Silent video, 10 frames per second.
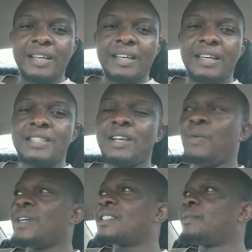It's not
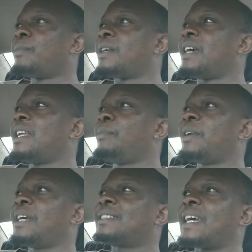wasting money.
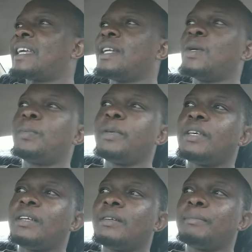Anybody attacking Obi
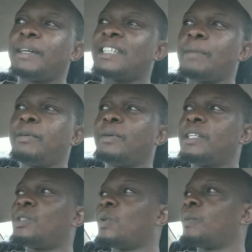better be
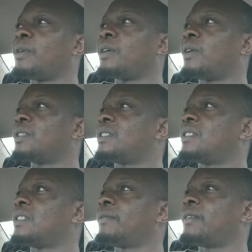rich, because
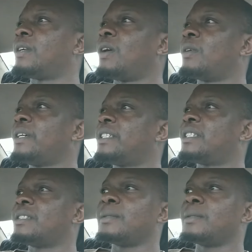if you're not rich,